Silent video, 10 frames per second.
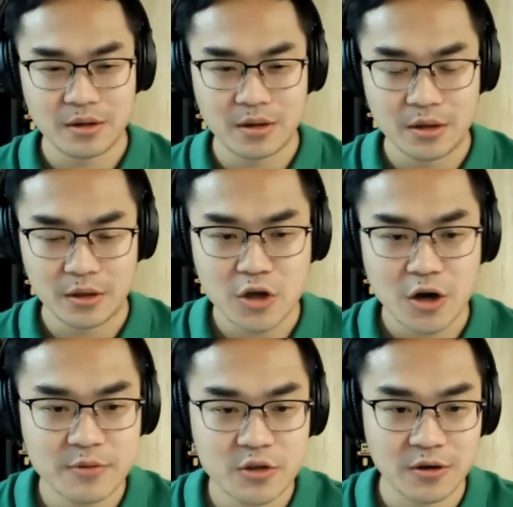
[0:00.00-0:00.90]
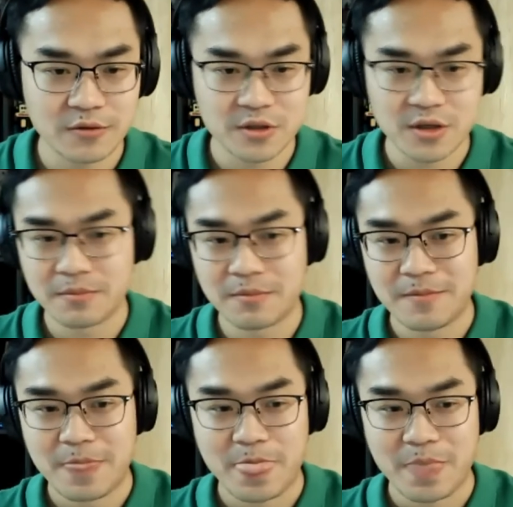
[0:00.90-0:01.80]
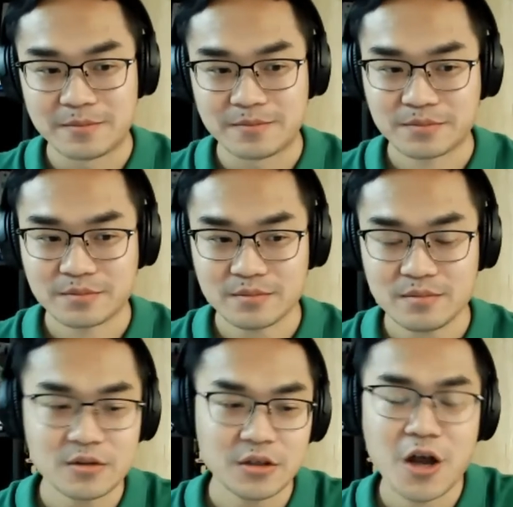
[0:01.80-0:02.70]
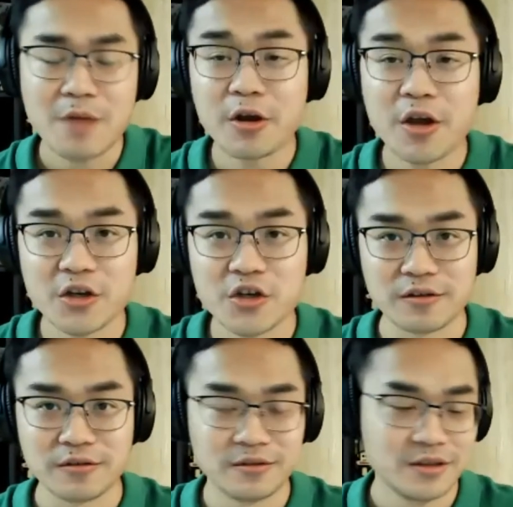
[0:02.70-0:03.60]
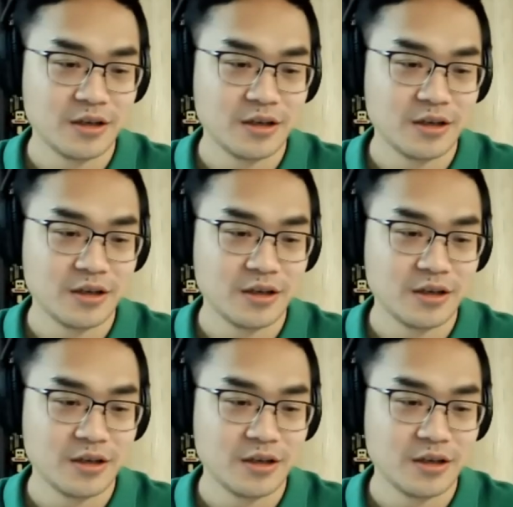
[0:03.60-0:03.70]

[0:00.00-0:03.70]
uh, in terms of the communication